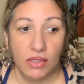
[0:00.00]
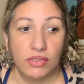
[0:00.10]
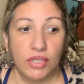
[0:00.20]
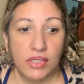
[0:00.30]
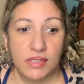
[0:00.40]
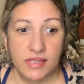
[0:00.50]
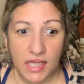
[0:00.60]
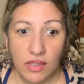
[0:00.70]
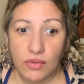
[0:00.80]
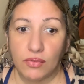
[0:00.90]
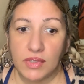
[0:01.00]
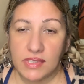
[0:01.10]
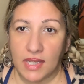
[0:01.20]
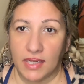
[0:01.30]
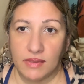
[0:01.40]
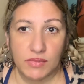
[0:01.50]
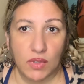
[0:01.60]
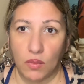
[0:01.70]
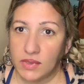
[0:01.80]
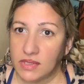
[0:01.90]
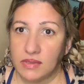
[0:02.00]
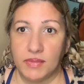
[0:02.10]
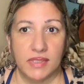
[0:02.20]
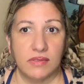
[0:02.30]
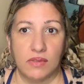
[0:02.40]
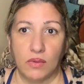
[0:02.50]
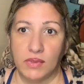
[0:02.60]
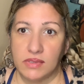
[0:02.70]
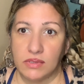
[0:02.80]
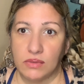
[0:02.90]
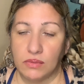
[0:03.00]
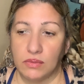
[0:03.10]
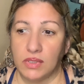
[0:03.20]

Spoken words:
to dig through these items, going to the bins, going to,